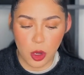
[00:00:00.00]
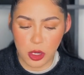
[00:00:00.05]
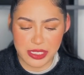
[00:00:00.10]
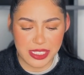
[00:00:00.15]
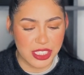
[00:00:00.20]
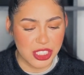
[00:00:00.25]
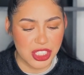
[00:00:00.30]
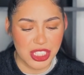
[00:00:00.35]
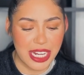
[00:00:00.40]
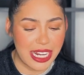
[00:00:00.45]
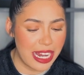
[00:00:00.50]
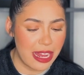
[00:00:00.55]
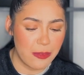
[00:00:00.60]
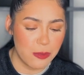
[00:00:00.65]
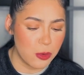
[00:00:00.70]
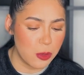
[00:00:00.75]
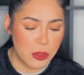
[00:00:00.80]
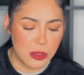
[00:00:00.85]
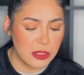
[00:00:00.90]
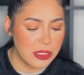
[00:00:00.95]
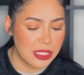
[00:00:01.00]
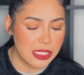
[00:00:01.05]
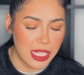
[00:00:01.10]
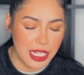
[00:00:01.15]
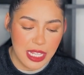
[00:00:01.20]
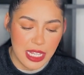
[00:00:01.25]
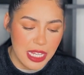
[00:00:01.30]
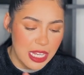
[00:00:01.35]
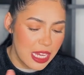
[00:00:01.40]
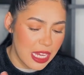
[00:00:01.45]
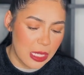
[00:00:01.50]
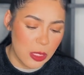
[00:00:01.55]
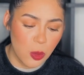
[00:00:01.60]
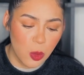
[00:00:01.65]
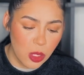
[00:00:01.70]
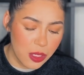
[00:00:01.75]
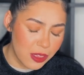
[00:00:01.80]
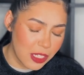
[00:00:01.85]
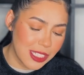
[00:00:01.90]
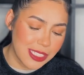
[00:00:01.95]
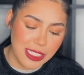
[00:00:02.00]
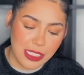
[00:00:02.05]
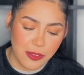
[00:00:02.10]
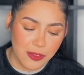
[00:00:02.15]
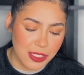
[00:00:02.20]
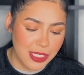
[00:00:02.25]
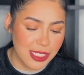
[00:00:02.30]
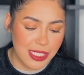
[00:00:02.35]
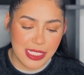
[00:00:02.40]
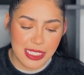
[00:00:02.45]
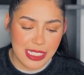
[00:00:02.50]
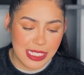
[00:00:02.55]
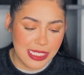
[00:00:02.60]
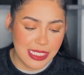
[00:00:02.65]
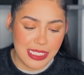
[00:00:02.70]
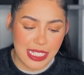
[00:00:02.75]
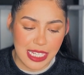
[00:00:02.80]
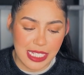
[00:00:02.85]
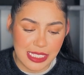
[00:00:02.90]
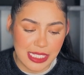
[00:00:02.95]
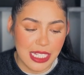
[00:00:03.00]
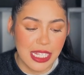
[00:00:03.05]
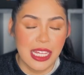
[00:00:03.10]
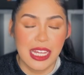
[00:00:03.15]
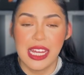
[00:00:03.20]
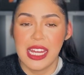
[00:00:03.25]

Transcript: oxygen levels and all of these different statistics,